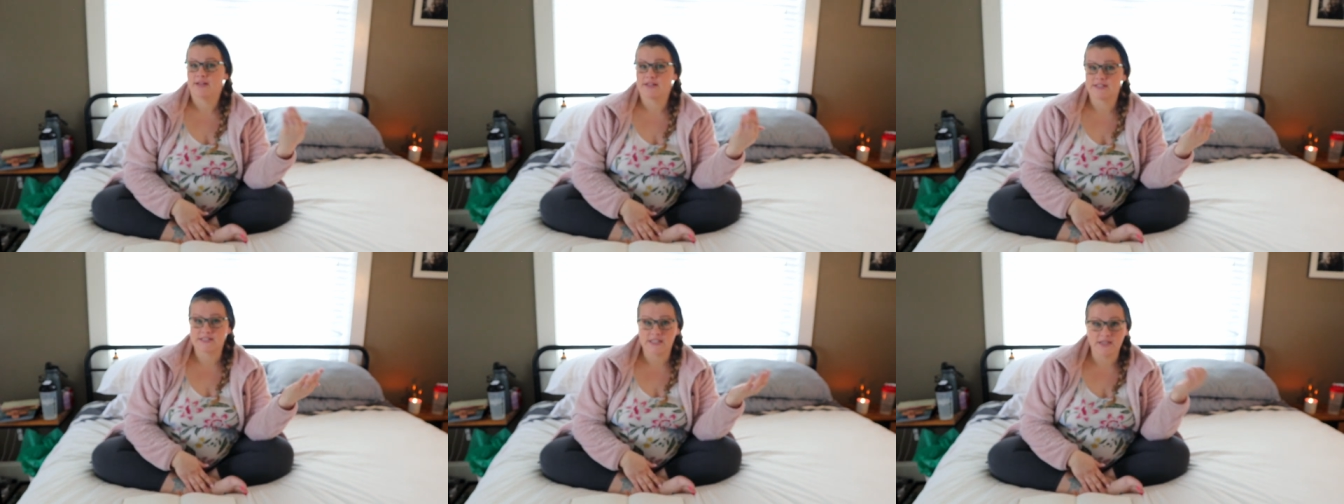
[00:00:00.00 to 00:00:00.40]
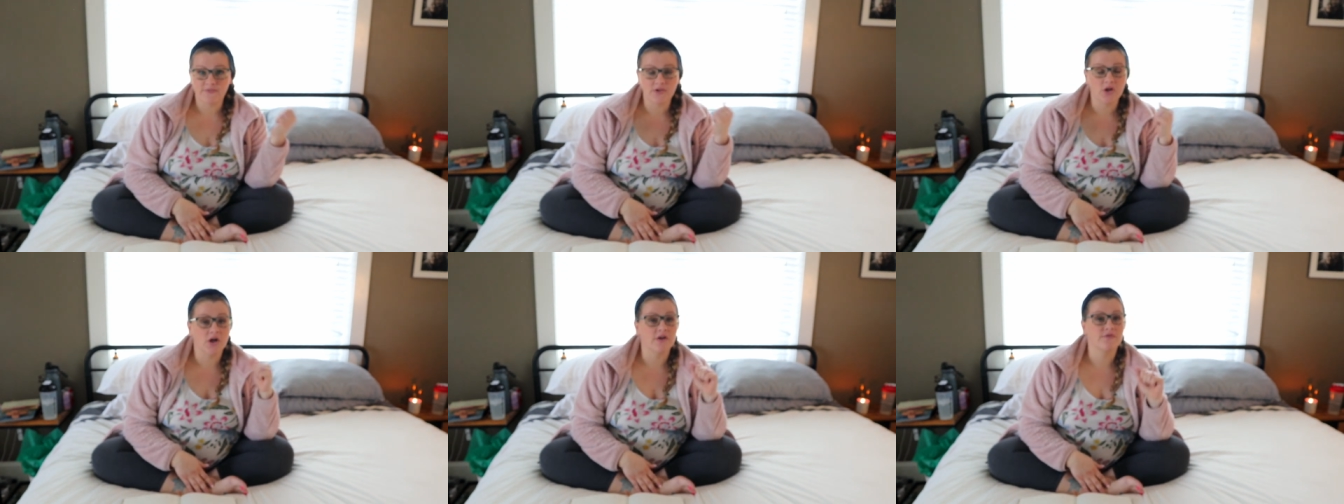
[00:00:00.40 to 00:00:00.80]
the
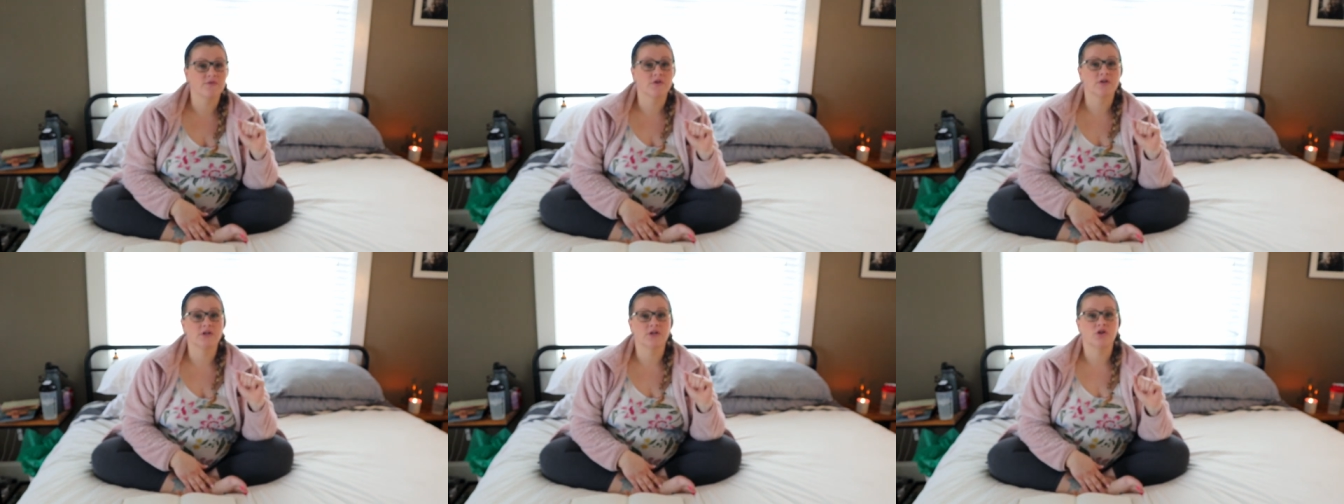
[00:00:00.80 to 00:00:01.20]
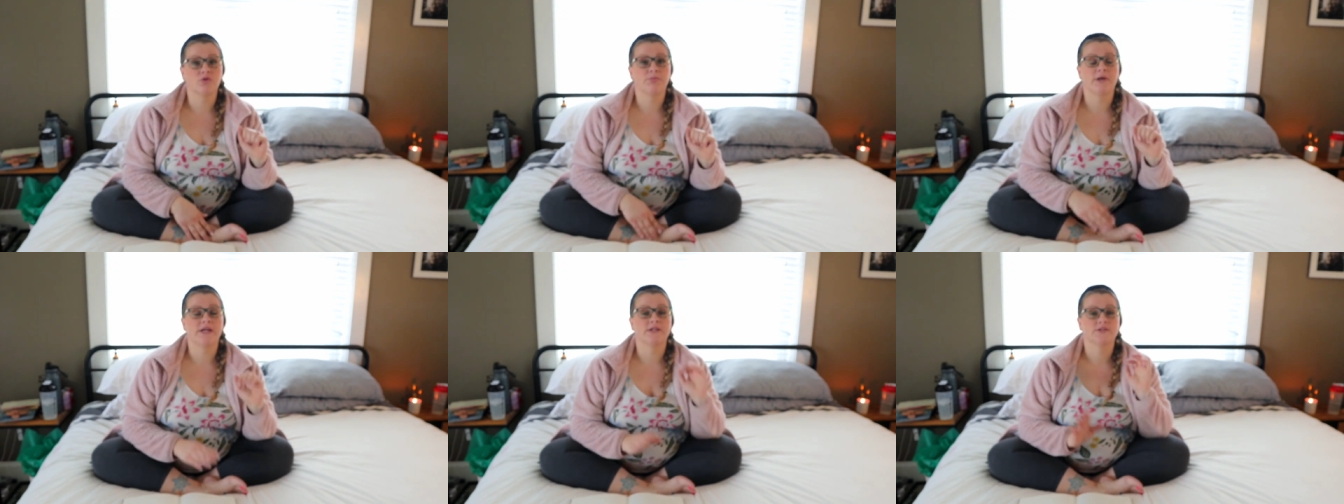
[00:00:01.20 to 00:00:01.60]
TV on for a
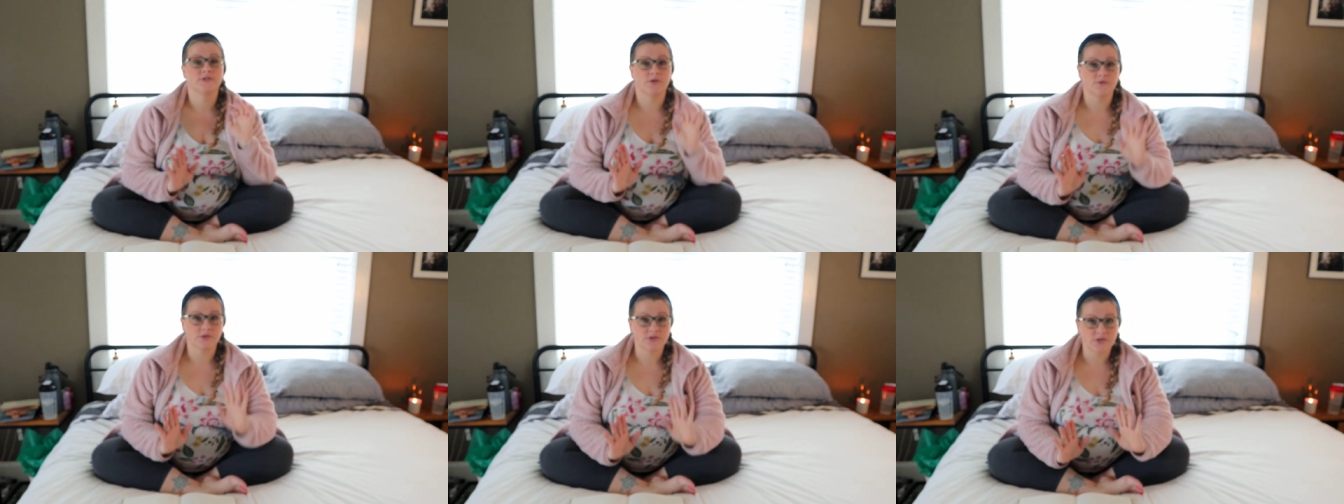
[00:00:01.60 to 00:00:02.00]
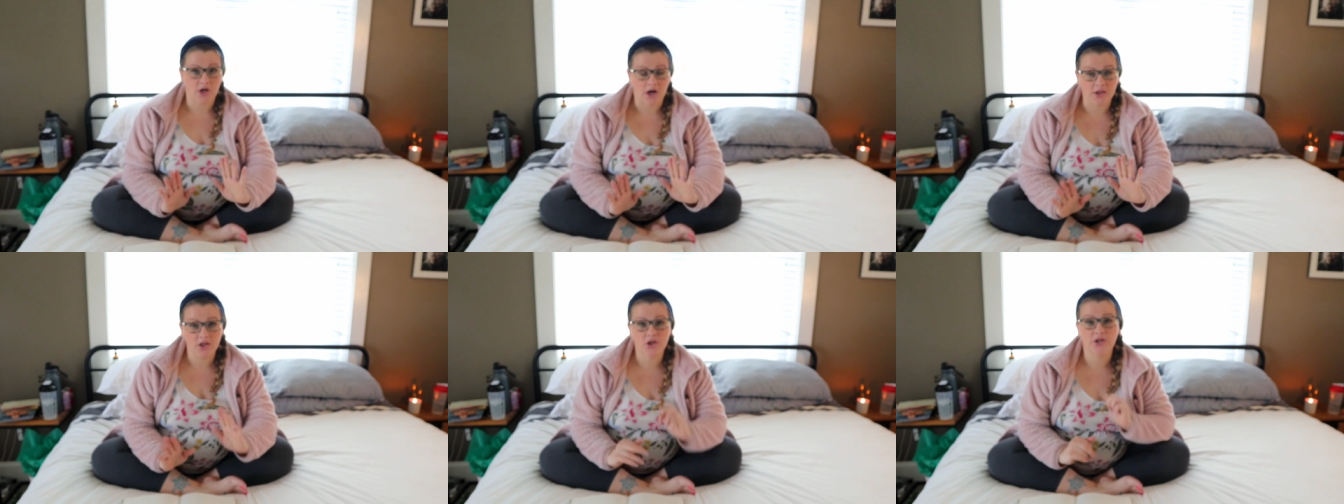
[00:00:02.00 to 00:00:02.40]
little bit so the
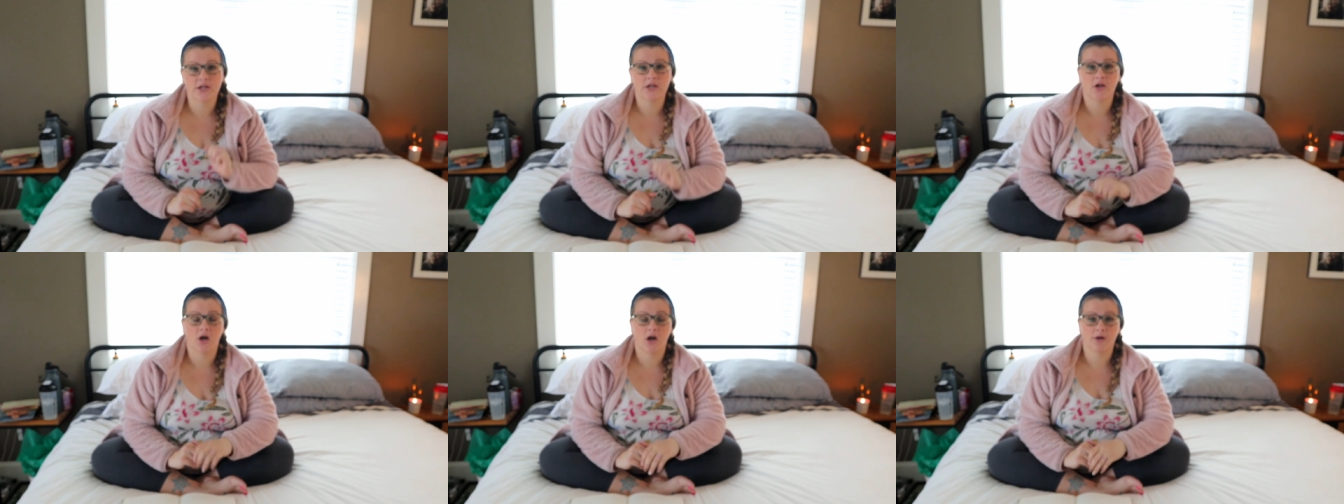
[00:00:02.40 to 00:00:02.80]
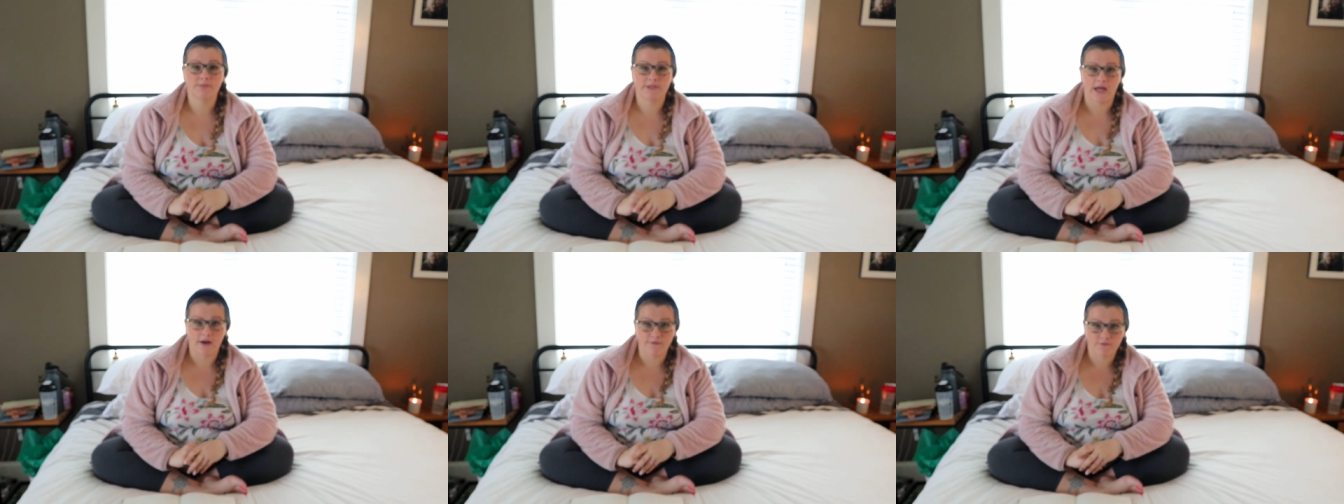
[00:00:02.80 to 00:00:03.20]
toddler can
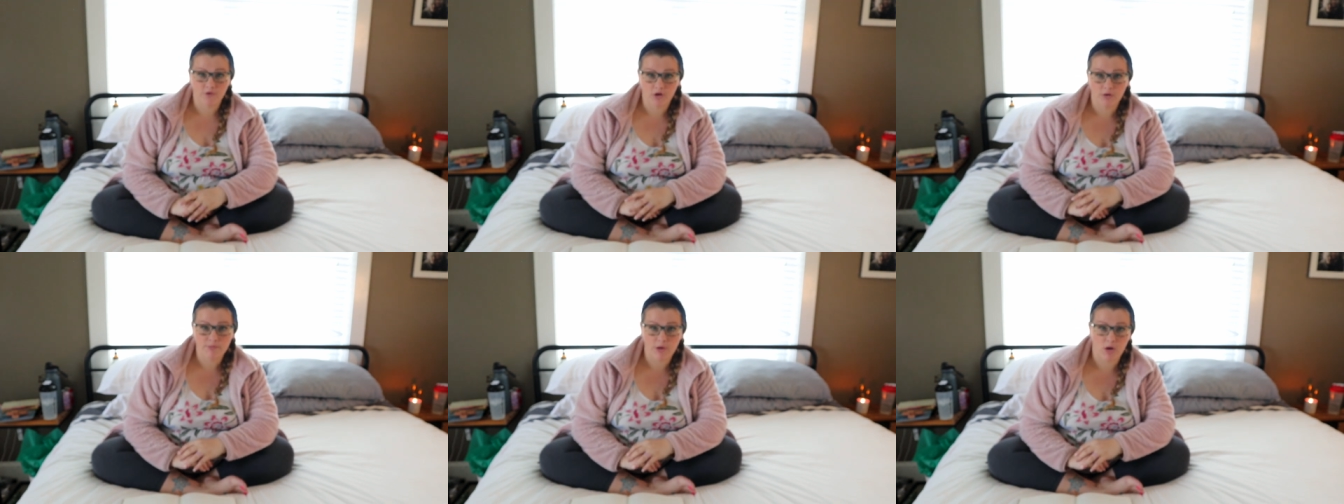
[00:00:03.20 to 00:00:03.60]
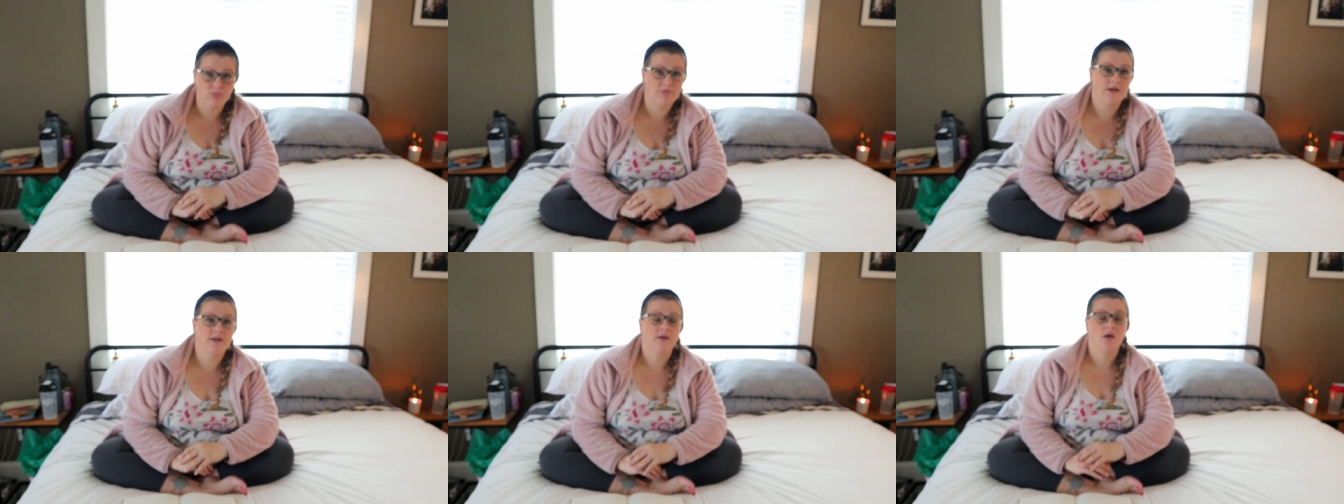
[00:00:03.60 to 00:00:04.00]
calm down for a
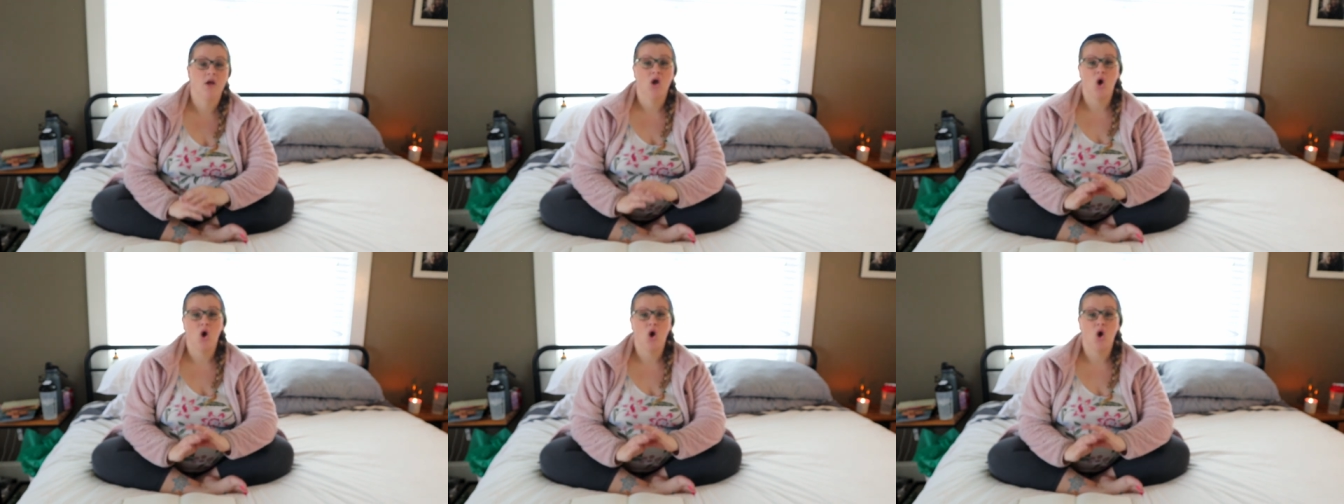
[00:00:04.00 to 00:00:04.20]
moment,